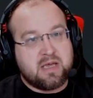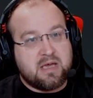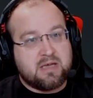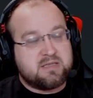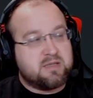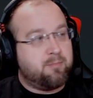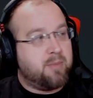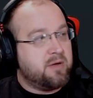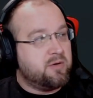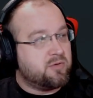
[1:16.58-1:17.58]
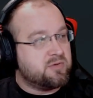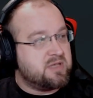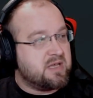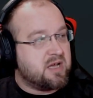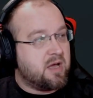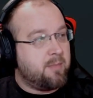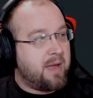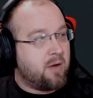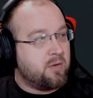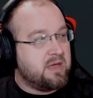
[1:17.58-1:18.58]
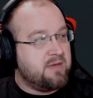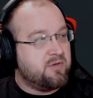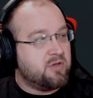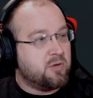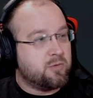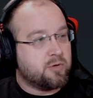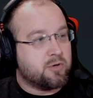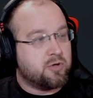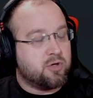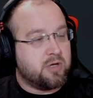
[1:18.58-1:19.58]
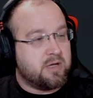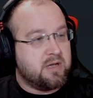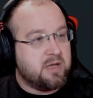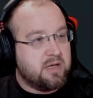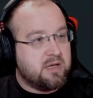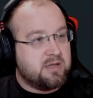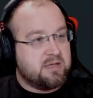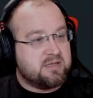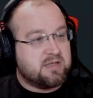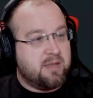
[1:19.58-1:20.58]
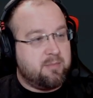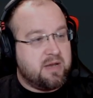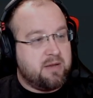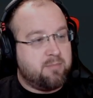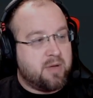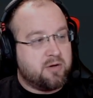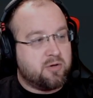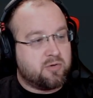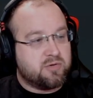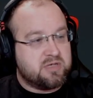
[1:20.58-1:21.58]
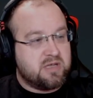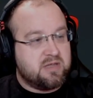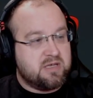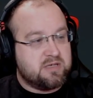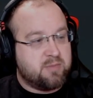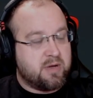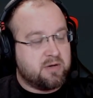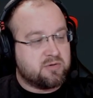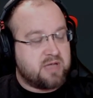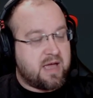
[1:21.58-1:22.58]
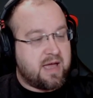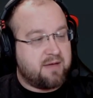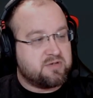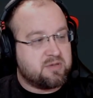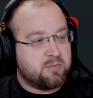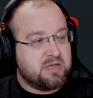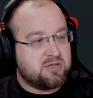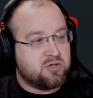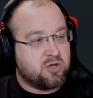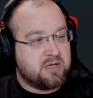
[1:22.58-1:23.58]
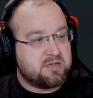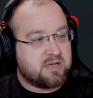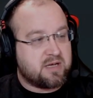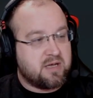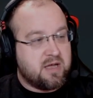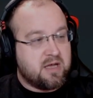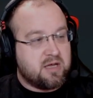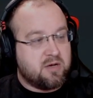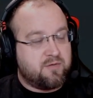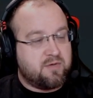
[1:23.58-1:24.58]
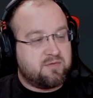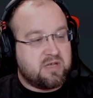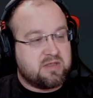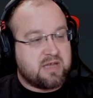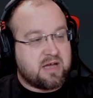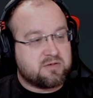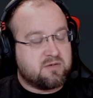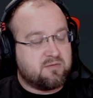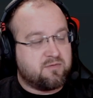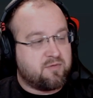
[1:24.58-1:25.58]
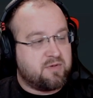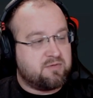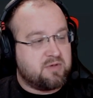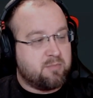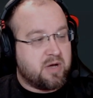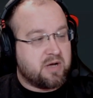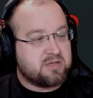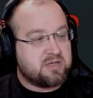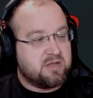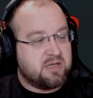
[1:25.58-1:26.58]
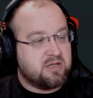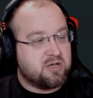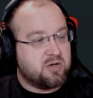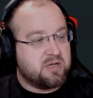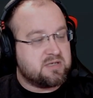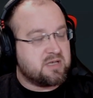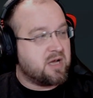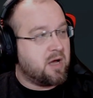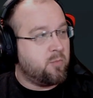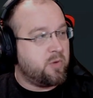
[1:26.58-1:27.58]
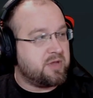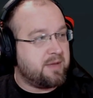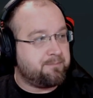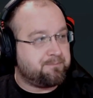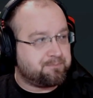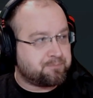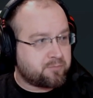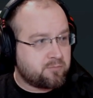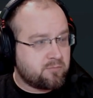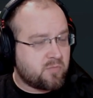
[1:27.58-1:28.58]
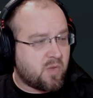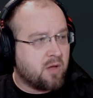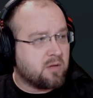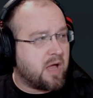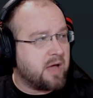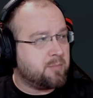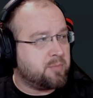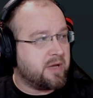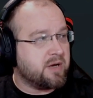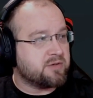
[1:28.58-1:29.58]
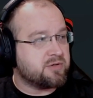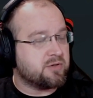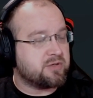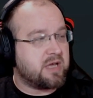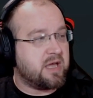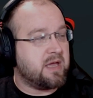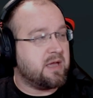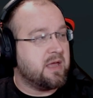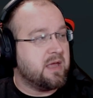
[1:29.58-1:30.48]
the bundles that come out, even though they're good, these limited bundles and these bundles that have some of these goodies, like, 15,000 for $50, and then the goodies that come with it. A lot of players are saying